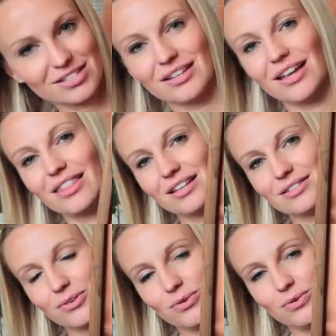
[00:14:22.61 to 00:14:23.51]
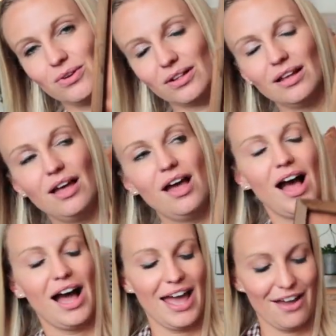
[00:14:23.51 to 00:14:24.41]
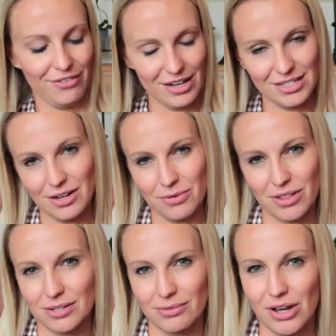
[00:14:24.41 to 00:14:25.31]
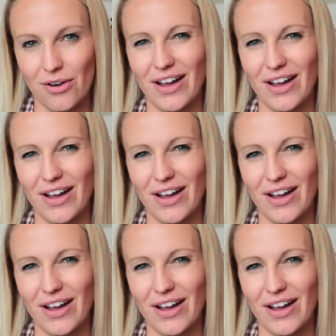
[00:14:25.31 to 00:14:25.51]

just, I think it's so cool. I have an idea where this would go.